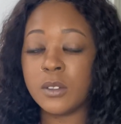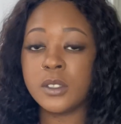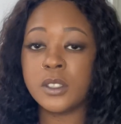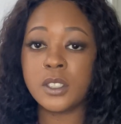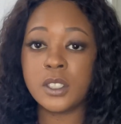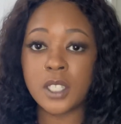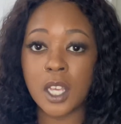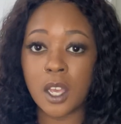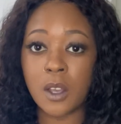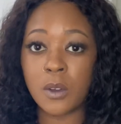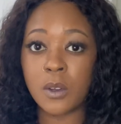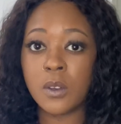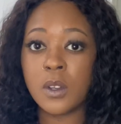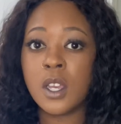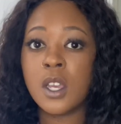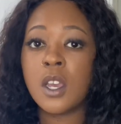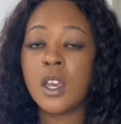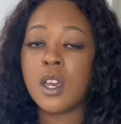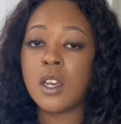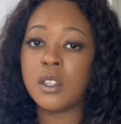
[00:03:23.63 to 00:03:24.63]
So
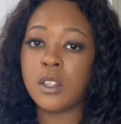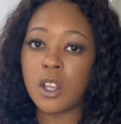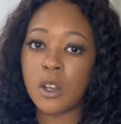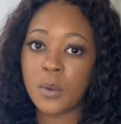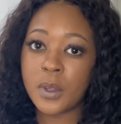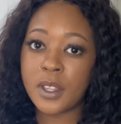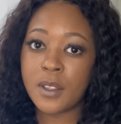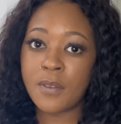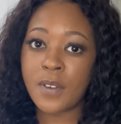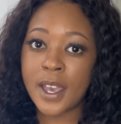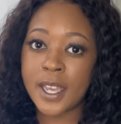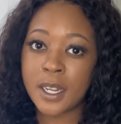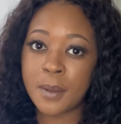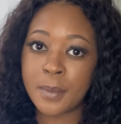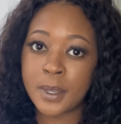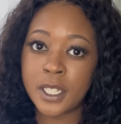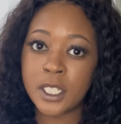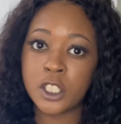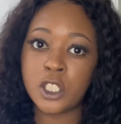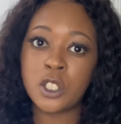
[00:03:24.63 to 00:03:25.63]
along with the
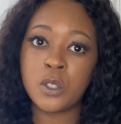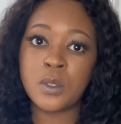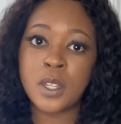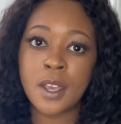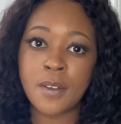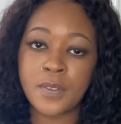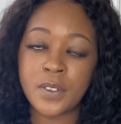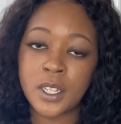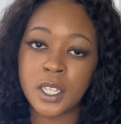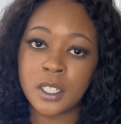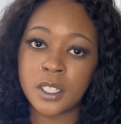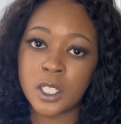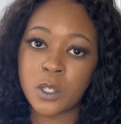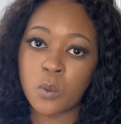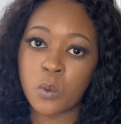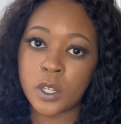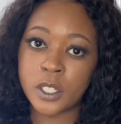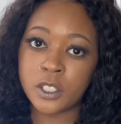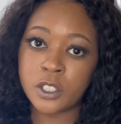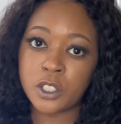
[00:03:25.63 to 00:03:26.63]
vitamins, you definitely
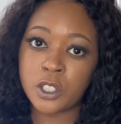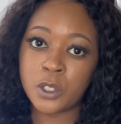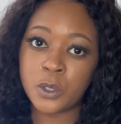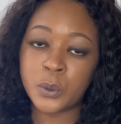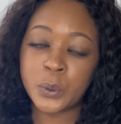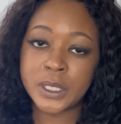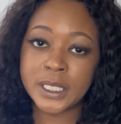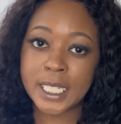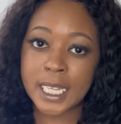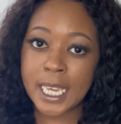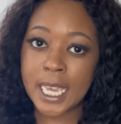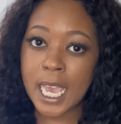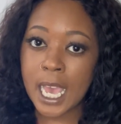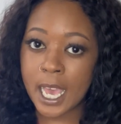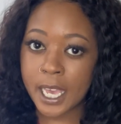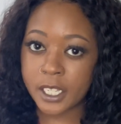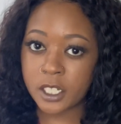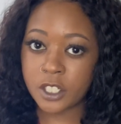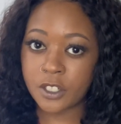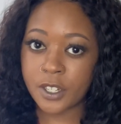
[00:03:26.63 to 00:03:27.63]
want to stay
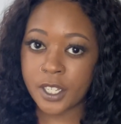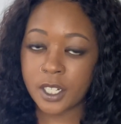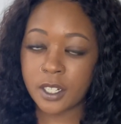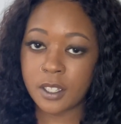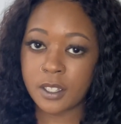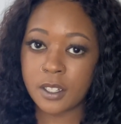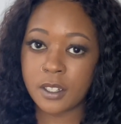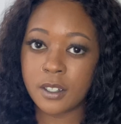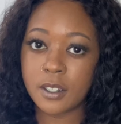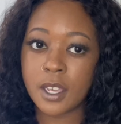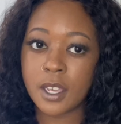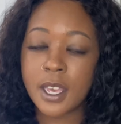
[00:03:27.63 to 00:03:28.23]
hydrated.